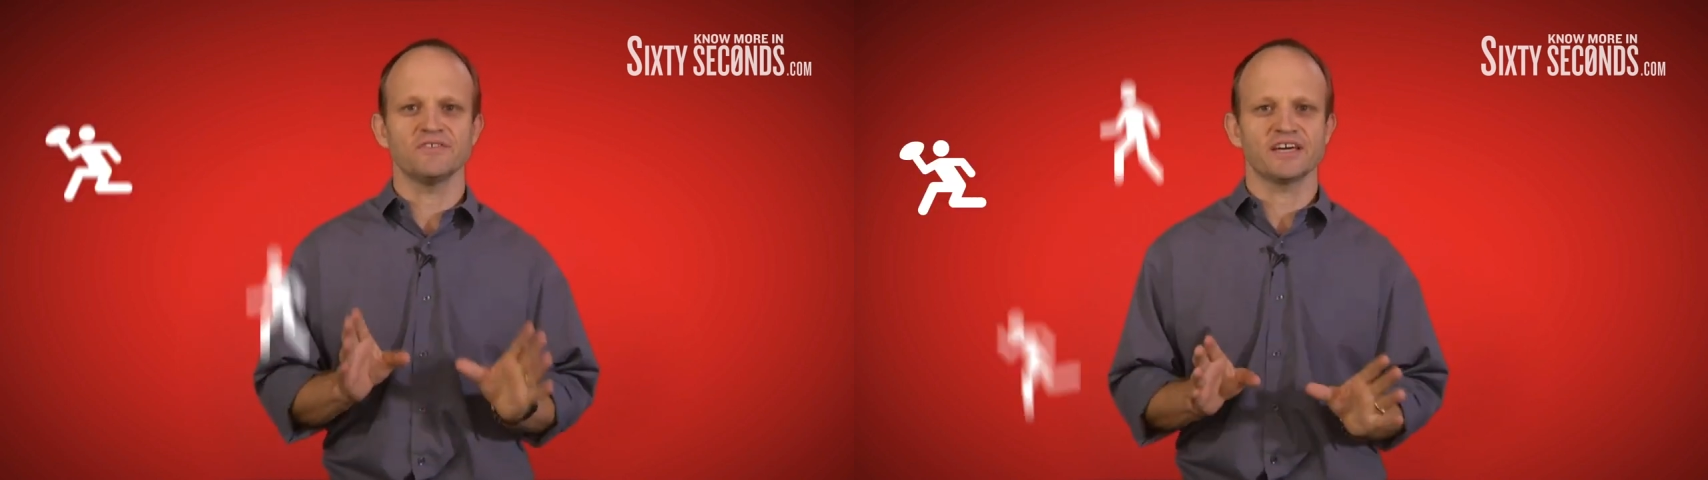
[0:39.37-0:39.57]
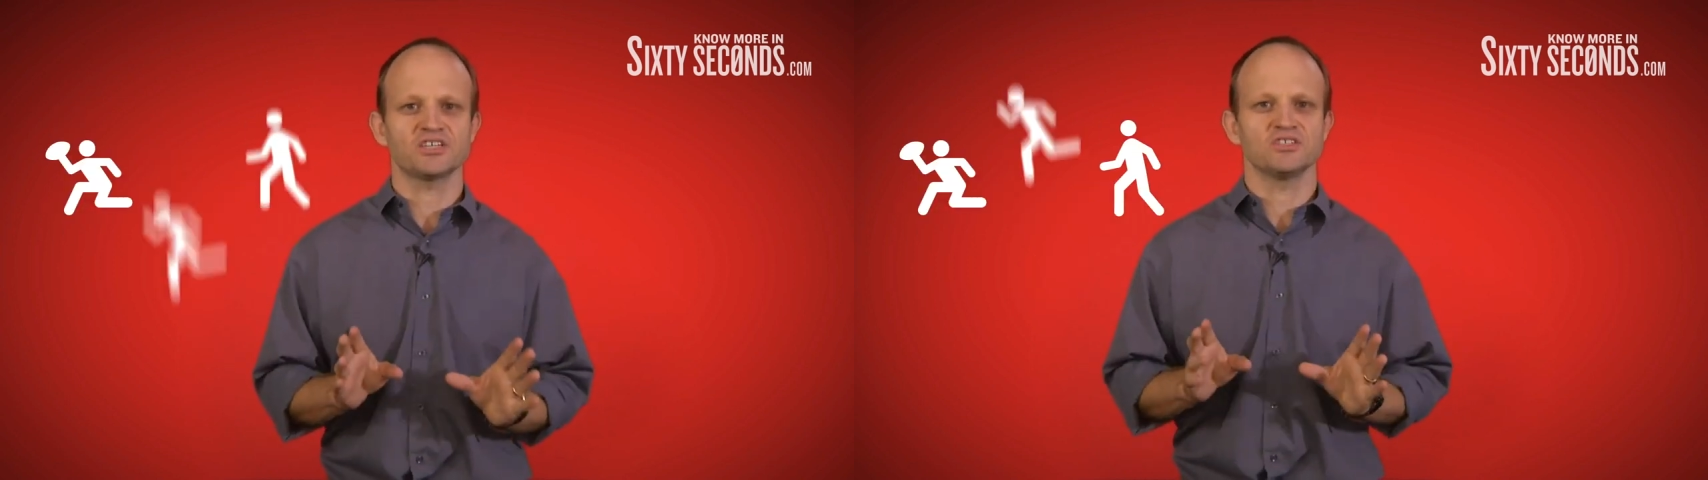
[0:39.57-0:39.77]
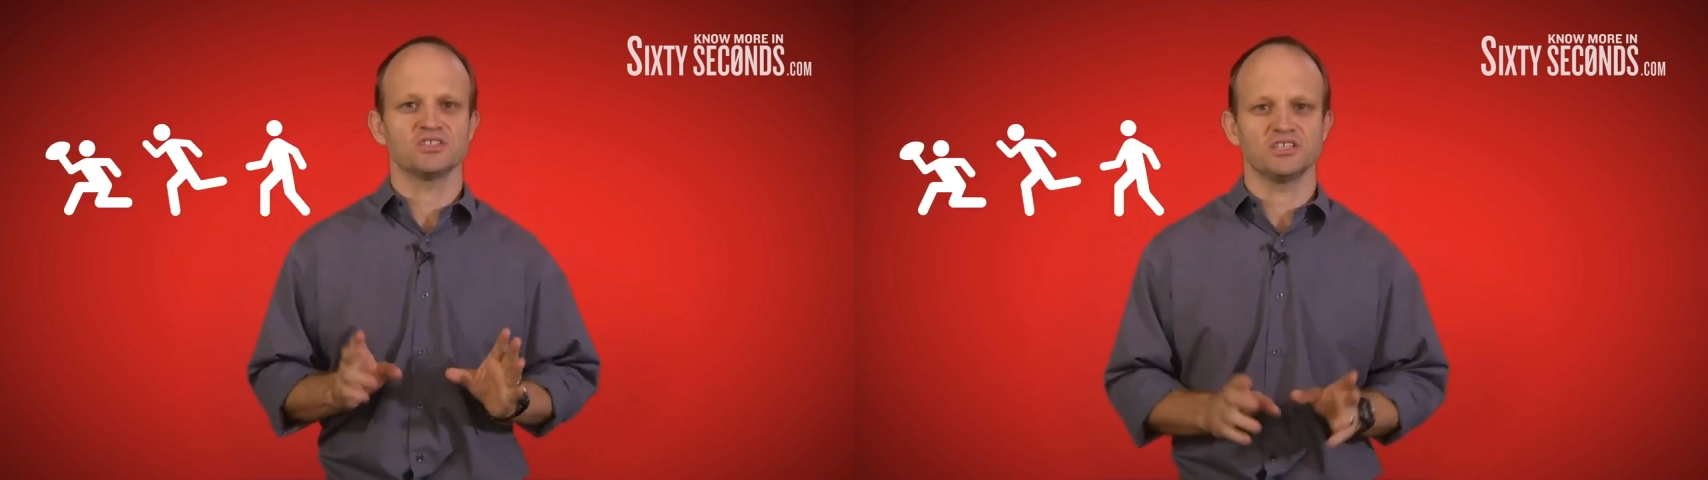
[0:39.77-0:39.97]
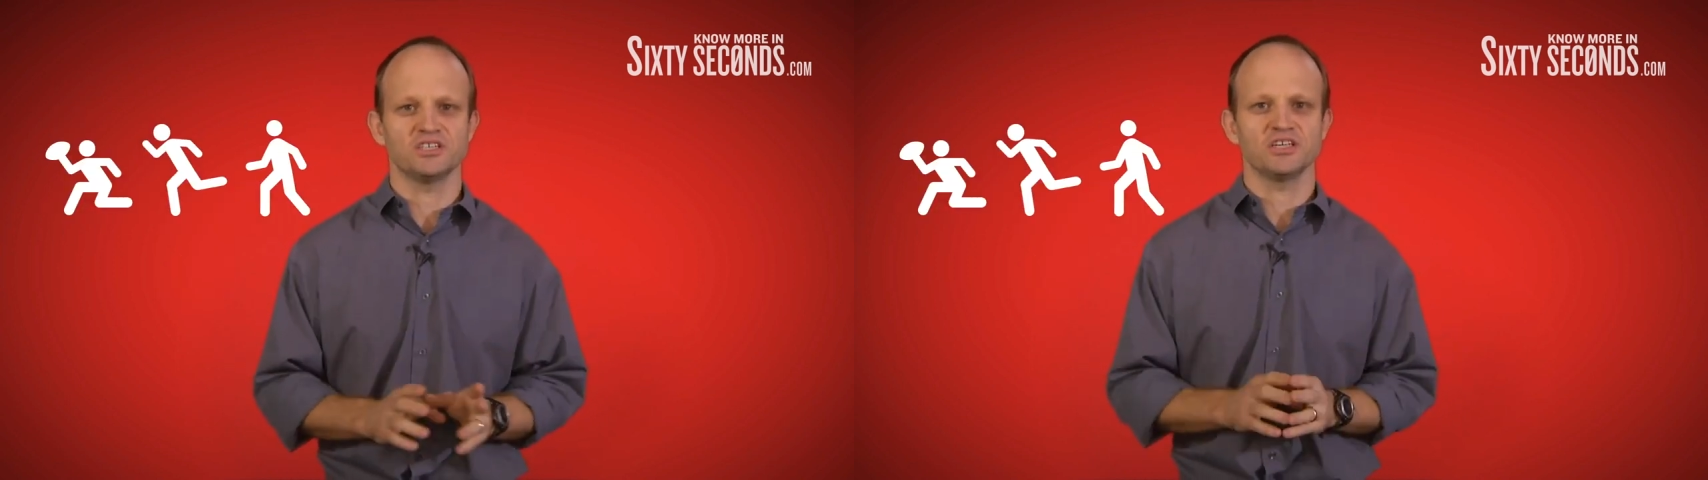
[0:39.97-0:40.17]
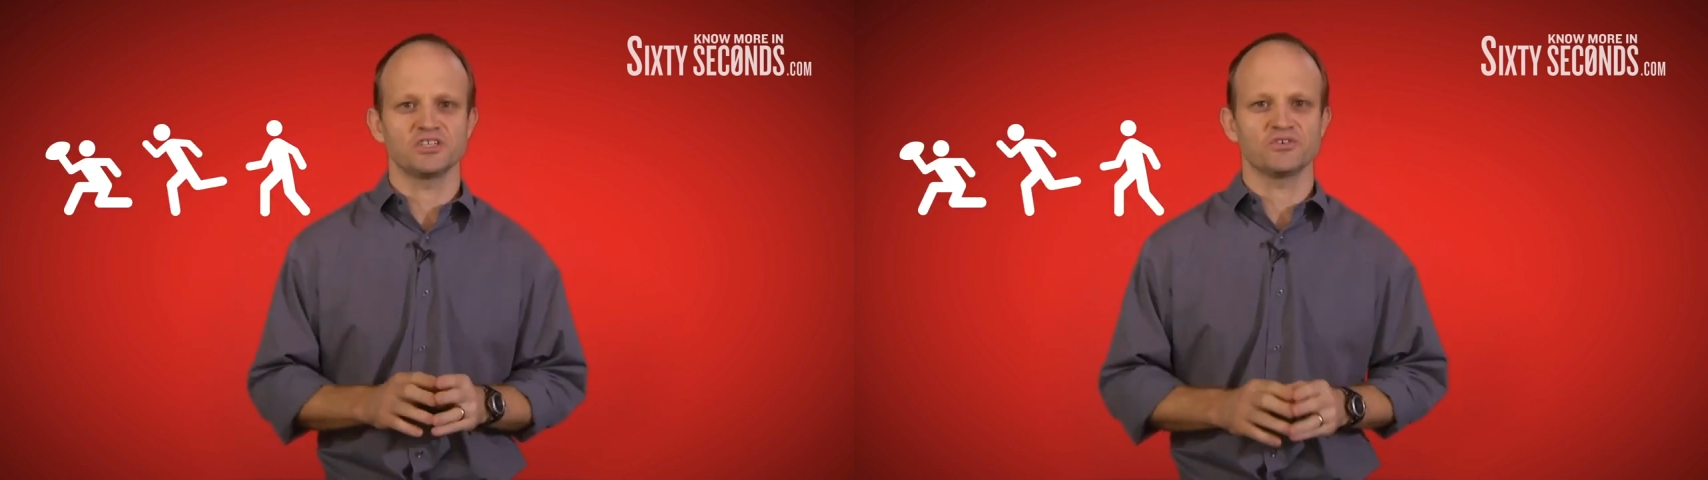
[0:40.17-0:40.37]
of actions they
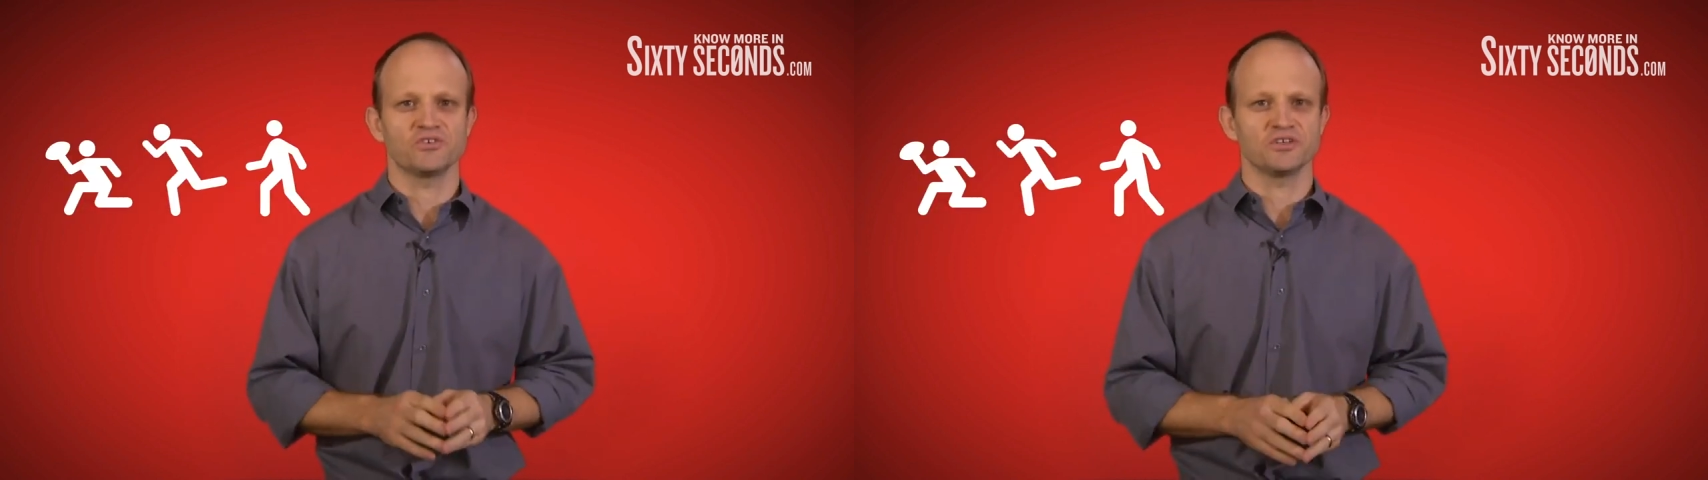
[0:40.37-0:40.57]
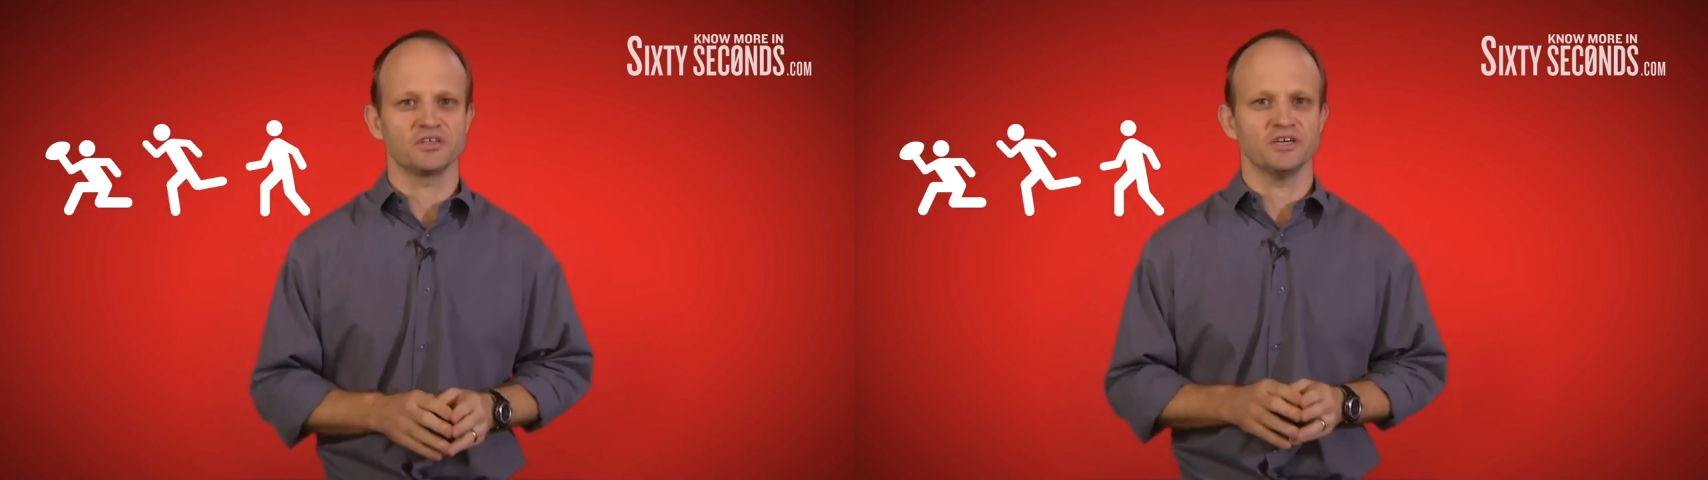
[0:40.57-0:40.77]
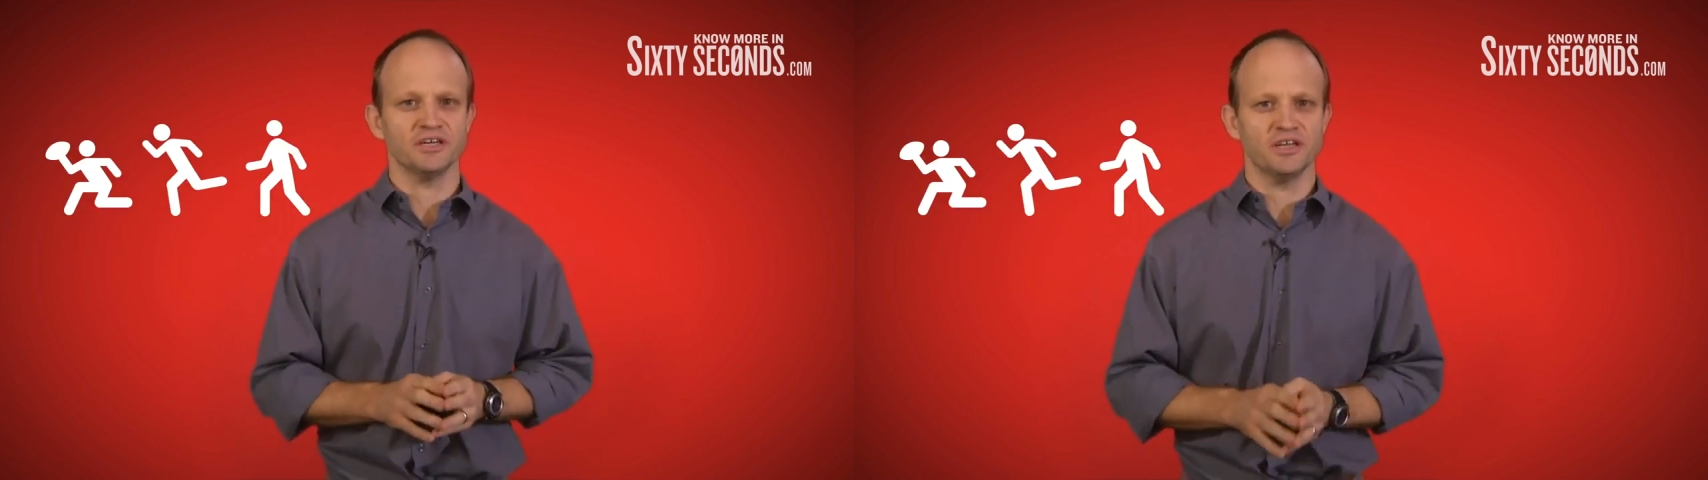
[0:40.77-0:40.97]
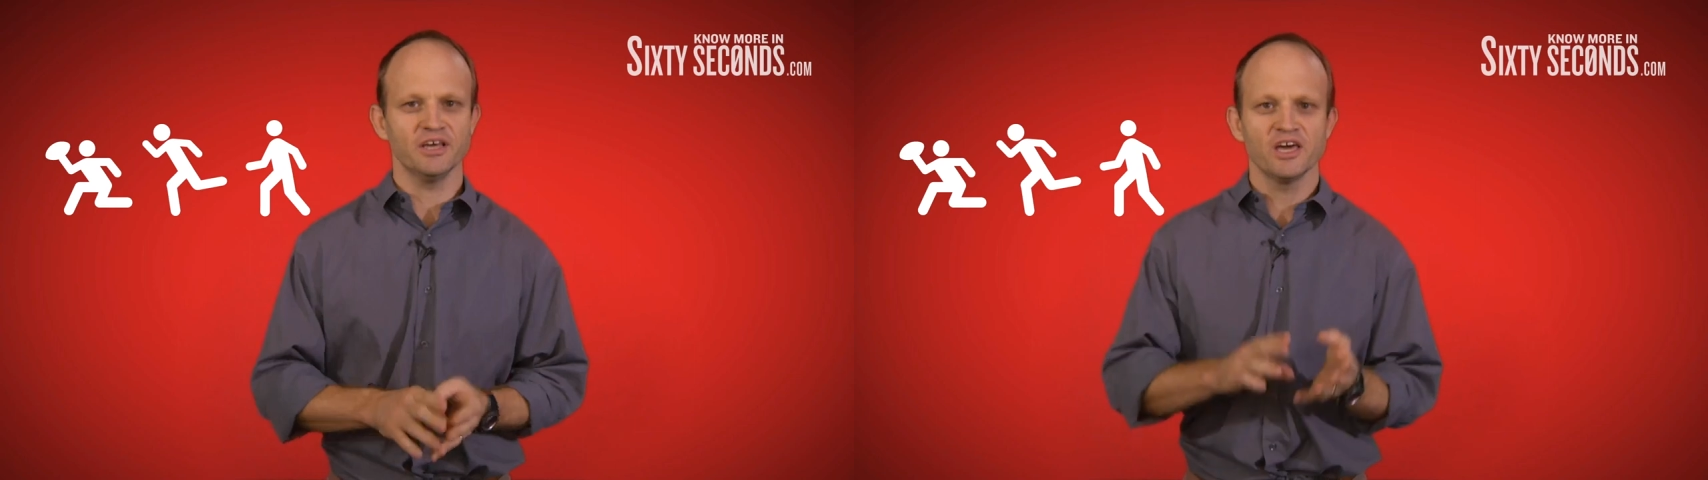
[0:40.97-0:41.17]
take during a game,